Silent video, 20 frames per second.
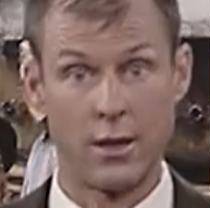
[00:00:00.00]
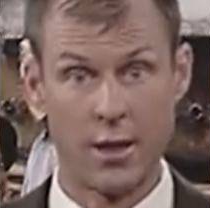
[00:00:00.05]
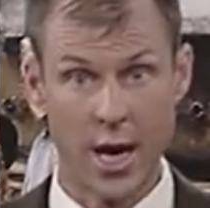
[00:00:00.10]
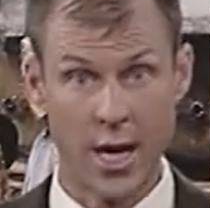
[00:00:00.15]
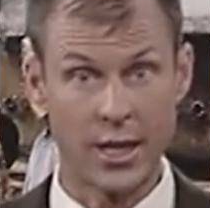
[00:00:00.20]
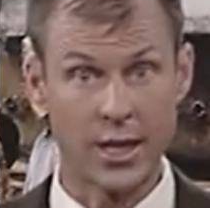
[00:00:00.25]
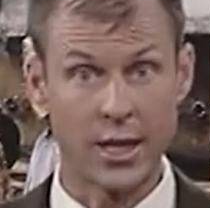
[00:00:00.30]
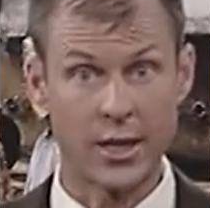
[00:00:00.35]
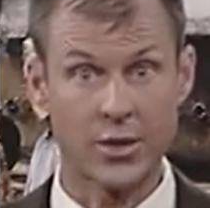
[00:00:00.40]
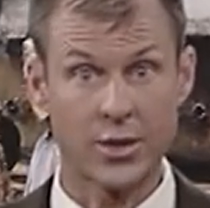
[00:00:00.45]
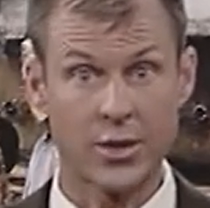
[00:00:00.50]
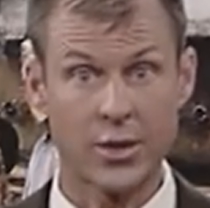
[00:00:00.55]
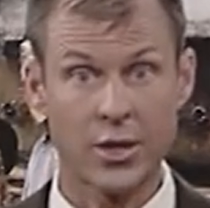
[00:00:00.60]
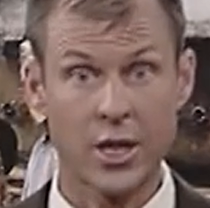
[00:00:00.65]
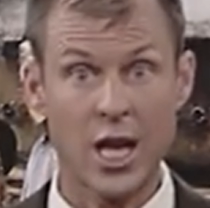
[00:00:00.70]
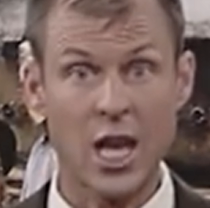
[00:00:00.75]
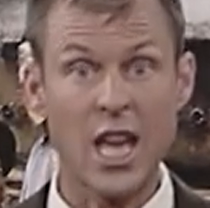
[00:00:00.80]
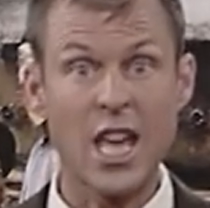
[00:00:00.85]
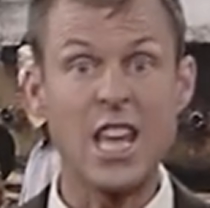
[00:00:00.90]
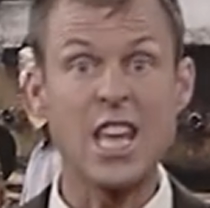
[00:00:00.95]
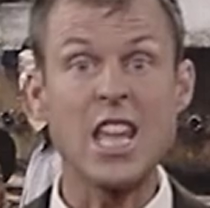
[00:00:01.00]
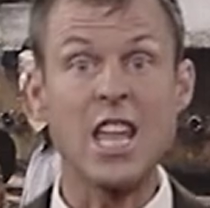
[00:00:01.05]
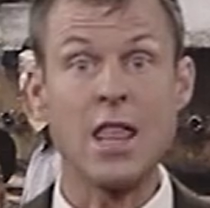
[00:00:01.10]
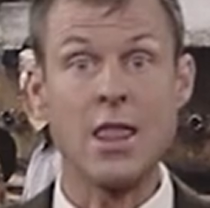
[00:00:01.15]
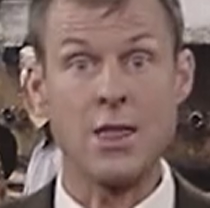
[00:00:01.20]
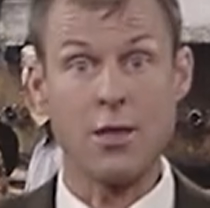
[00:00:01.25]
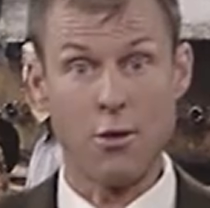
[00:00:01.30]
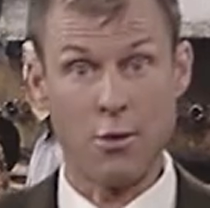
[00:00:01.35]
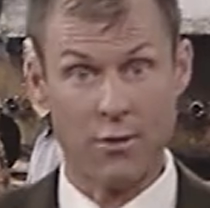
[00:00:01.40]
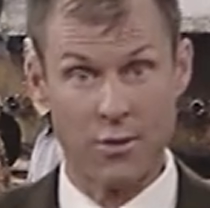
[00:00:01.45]
that is,
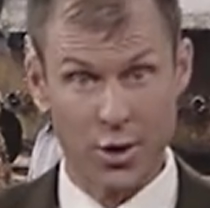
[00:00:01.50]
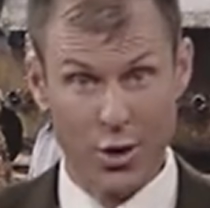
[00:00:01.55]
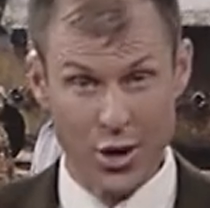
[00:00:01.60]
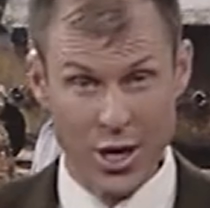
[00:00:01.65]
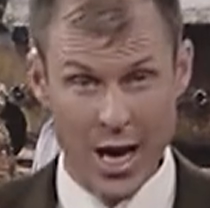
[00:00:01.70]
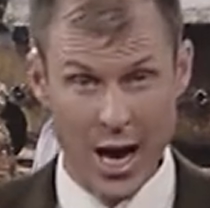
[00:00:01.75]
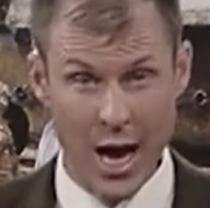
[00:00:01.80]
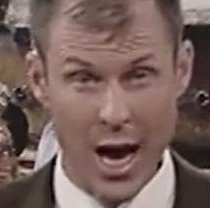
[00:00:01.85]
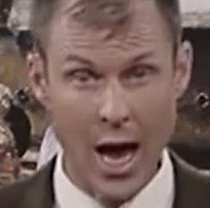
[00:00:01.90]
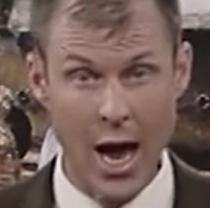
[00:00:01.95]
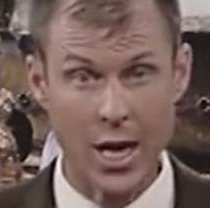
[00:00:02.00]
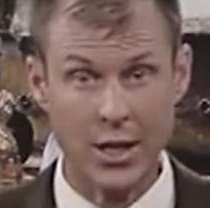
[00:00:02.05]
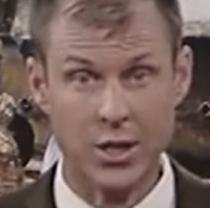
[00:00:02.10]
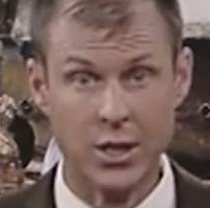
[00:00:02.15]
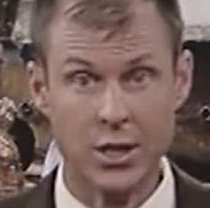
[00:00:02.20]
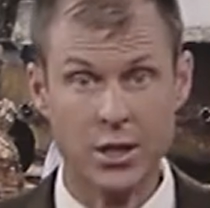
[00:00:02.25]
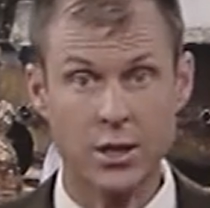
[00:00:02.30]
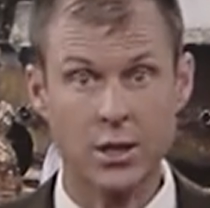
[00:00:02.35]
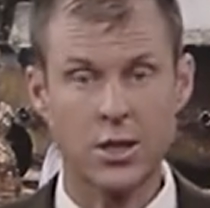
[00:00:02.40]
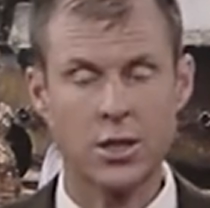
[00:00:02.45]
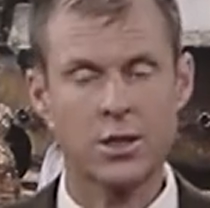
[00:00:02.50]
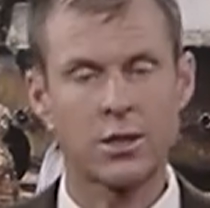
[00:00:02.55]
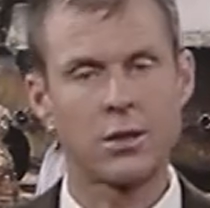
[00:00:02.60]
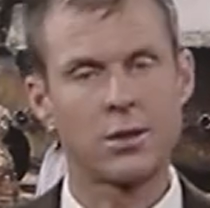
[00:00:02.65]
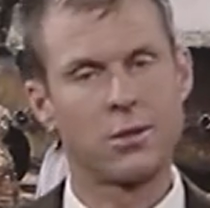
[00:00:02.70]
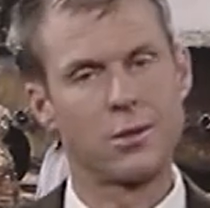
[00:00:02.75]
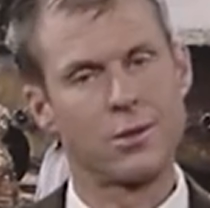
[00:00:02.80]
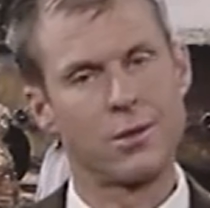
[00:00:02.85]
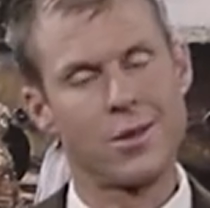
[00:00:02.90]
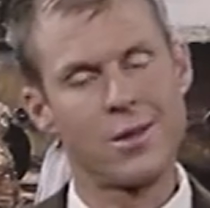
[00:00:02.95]
in their very
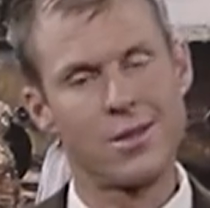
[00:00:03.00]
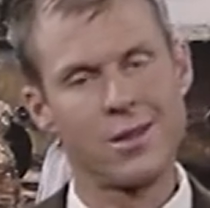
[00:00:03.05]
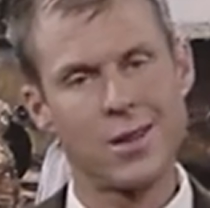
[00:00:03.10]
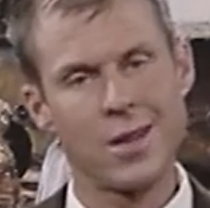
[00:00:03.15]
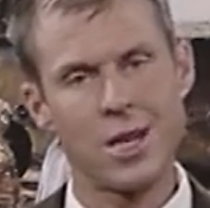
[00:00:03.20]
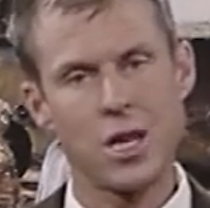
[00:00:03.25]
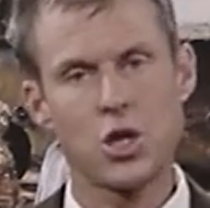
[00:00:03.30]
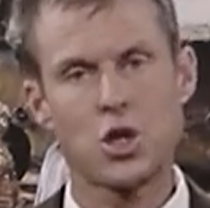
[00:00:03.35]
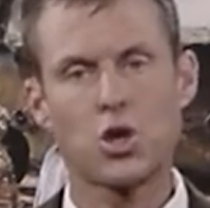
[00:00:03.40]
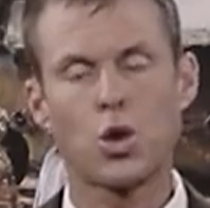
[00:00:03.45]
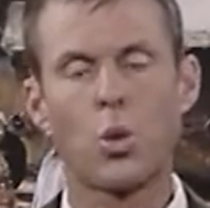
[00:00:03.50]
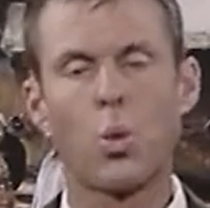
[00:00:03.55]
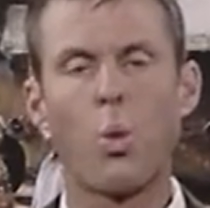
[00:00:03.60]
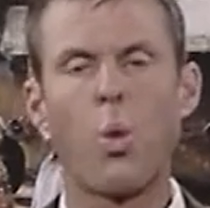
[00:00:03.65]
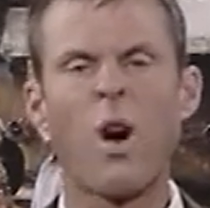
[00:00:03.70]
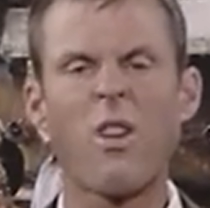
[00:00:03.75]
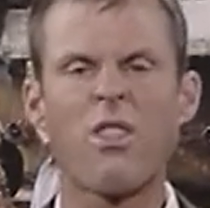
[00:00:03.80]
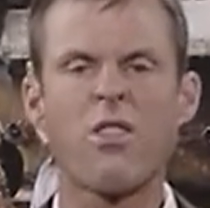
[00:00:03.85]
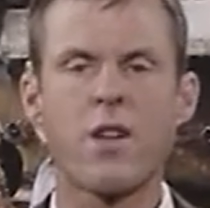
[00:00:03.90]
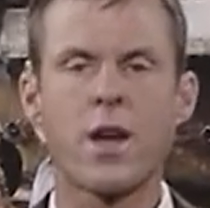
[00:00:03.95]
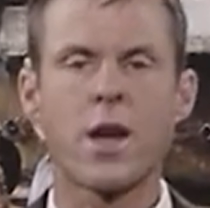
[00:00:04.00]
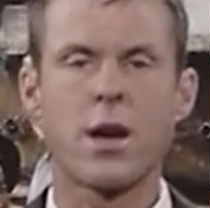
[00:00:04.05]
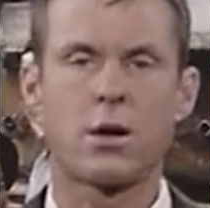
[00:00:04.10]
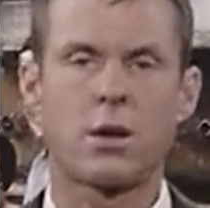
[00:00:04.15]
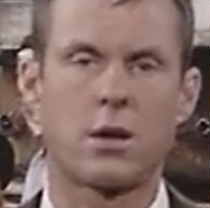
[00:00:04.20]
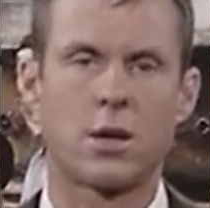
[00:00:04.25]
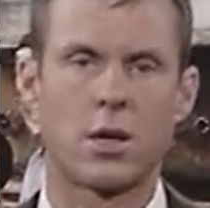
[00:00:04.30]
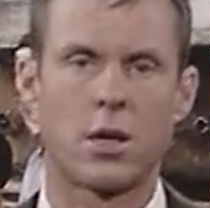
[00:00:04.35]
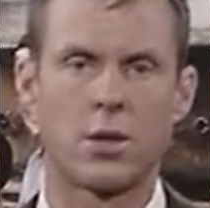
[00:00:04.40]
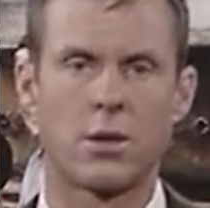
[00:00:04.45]
essence, their very nature, what they
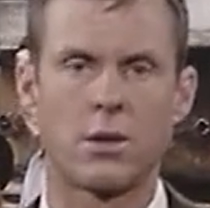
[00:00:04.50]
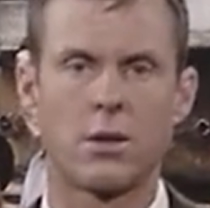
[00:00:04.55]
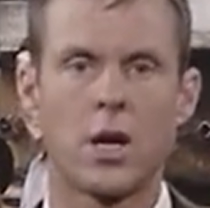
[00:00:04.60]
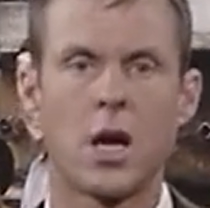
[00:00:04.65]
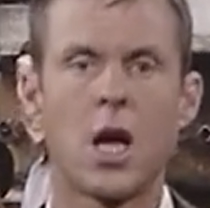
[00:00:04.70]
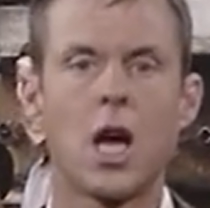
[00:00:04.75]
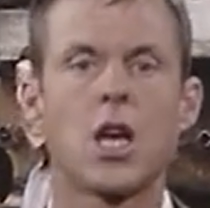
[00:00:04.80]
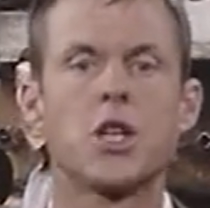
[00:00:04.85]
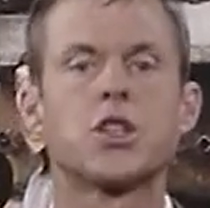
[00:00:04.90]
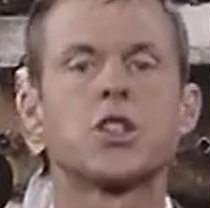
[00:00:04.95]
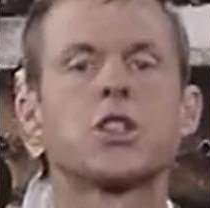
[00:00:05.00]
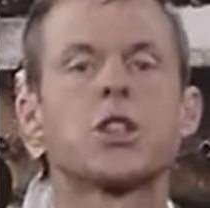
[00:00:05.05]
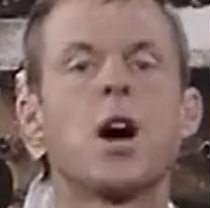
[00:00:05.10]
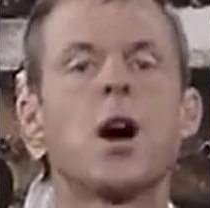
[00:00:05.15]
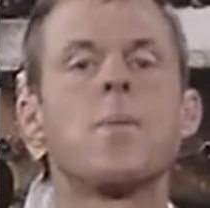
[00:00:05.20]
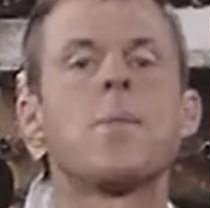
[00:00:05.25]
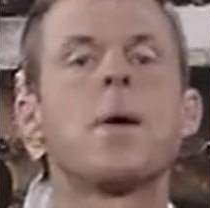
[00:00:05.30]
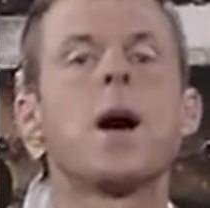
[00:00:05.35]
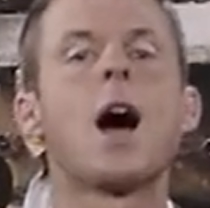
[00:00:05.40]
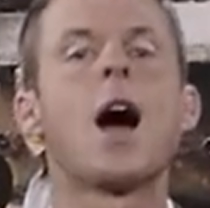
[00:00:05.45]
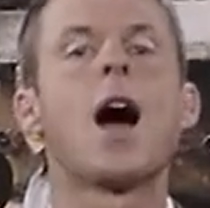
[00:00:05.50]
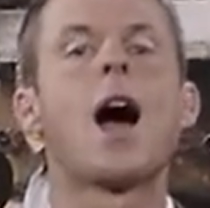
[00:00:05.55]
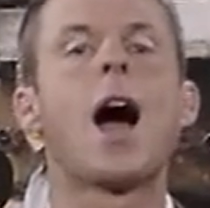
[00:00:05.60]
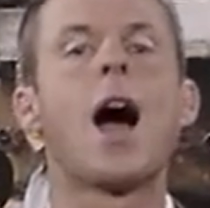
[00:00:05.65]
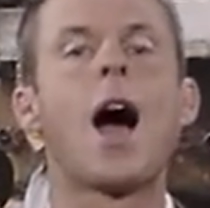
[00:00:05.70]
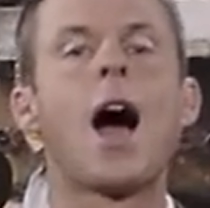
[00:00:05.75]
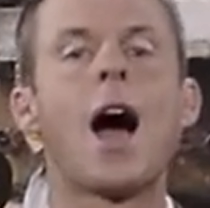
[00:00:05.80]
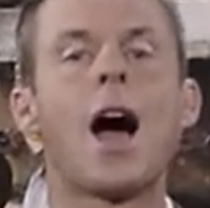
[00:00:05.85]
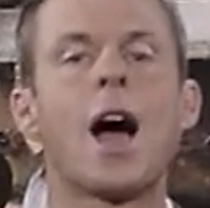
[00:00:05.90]
are, some